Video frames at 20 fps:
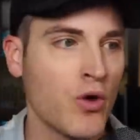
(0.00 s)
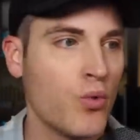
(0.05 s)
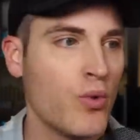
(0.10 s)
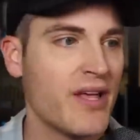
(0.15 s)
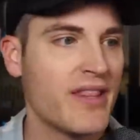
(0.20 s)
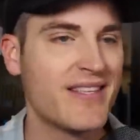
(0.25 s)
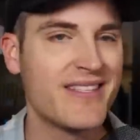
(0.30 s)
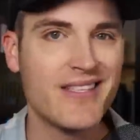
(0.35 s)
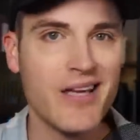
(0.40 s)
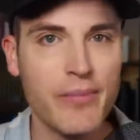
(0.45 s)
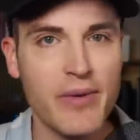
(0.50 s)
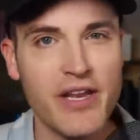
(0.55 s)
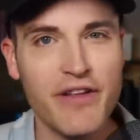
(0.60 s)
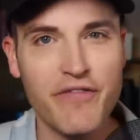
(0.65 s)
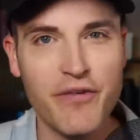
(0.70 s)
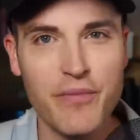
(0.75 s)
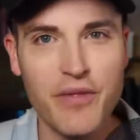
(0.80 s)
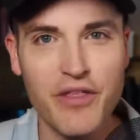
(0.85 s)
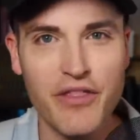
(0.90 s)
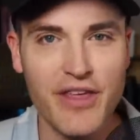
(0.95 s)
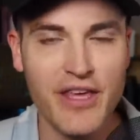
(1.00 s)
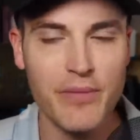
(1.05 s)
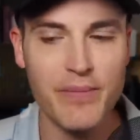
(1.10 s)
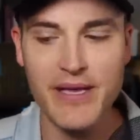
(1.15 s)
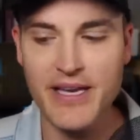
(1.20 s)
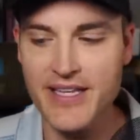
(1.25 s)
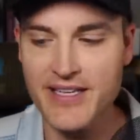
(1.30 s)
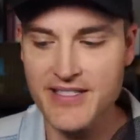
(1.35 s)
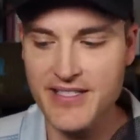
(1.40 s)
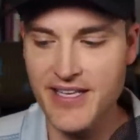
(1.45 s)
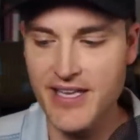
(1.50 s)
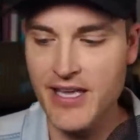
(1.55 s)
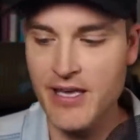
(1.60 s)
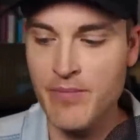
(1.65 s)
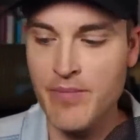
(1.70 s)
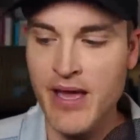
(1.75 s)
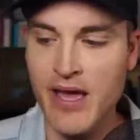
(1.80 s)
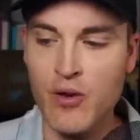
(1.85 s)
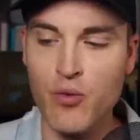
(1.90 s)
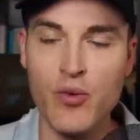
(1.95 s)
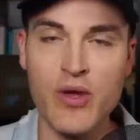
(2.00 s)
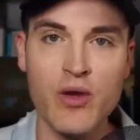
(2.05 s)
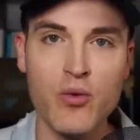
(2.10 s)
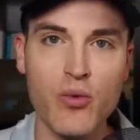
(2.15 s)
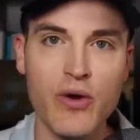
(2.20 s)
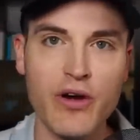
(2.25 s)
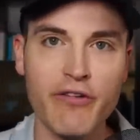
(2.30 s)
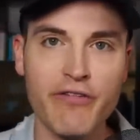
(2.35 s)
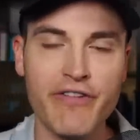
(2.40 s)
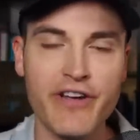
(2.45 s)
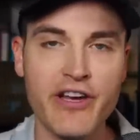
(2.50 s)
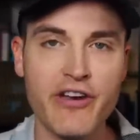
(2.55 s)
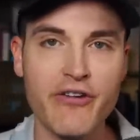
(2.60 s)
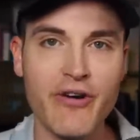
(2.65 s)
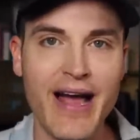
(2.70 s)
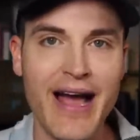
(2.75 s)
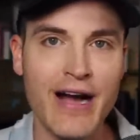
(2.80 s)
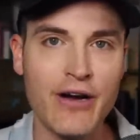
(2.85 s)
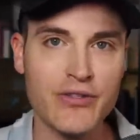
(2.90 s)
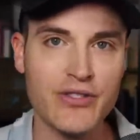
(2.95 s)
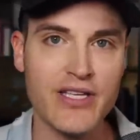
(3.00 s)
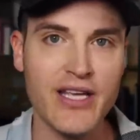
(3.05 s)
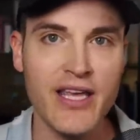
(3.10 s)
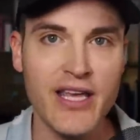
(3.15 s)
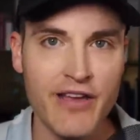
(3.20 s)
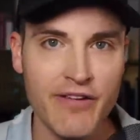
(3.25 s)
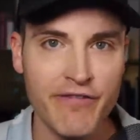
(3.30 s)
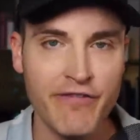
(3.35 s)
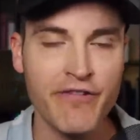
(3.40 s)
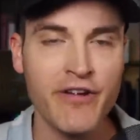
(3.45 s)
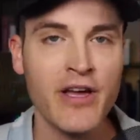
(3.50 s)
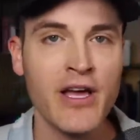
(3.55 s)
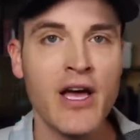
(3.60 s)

with somebody from the Think Media team, and we will figure out if